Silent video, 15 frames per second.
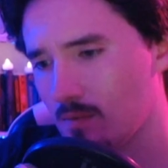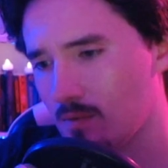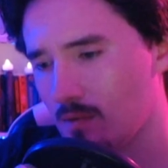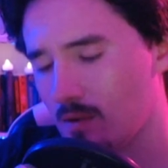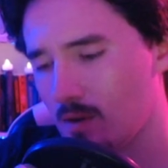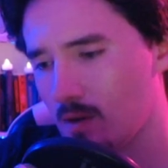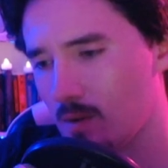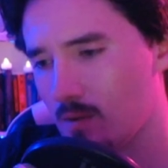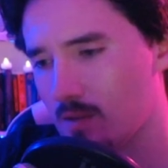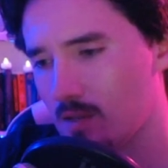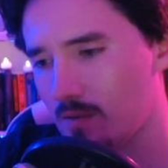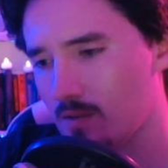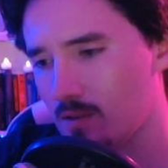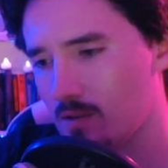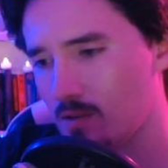I always
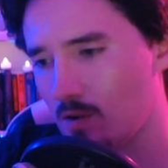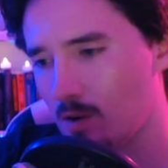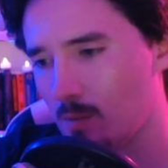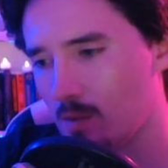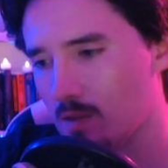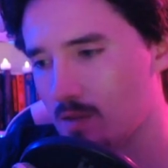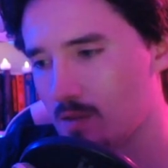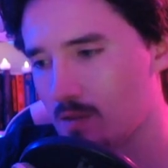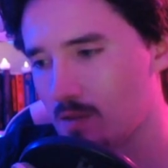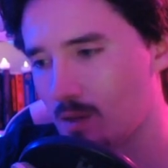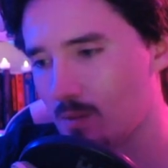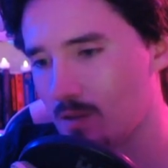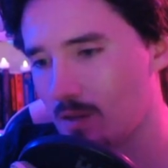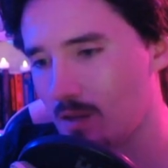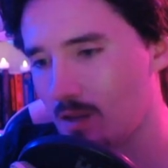loved astronomy since I
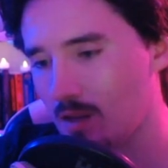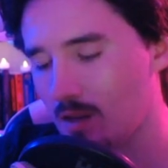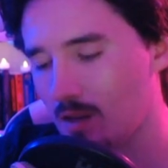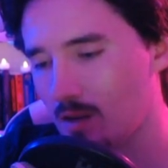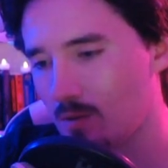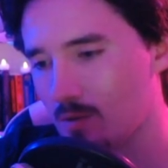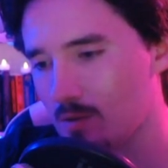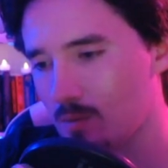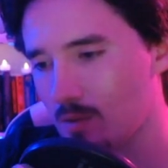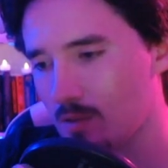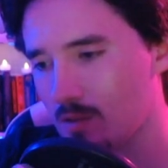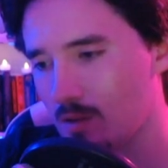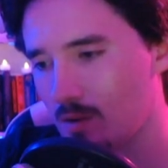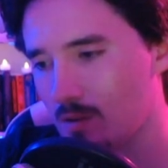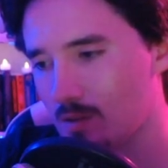was a kid, and I always wanted
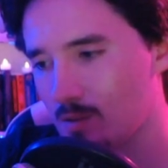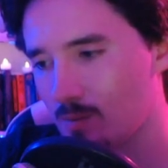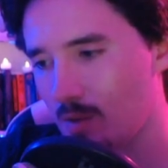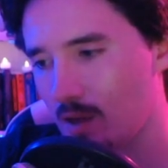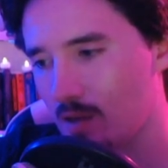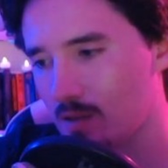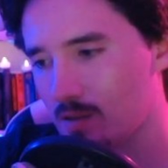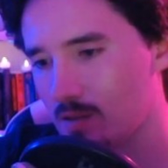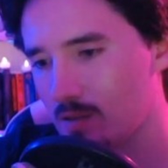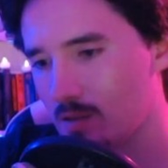to go to space.